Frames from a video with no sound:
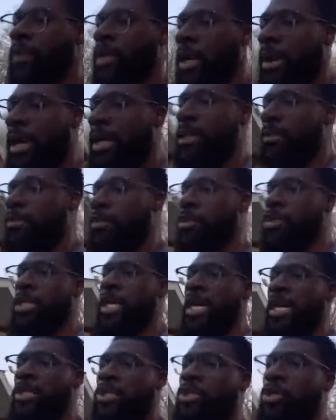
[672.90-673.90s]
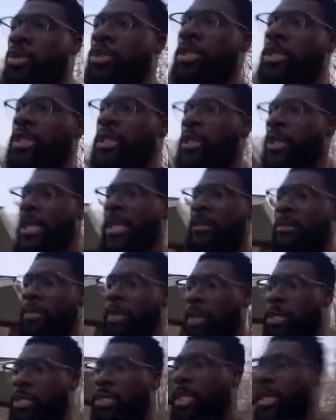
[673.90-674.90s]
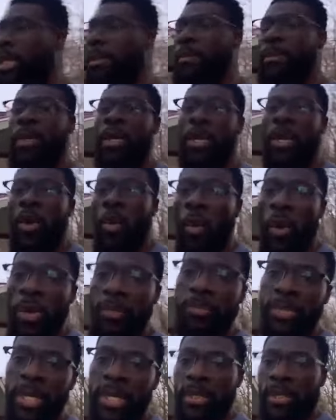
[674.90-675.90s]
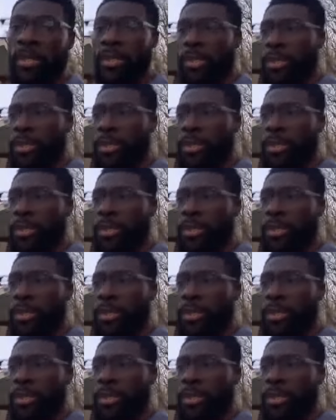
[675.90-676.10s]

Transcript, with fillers: all right, the Most High has chosen him unto him one pit,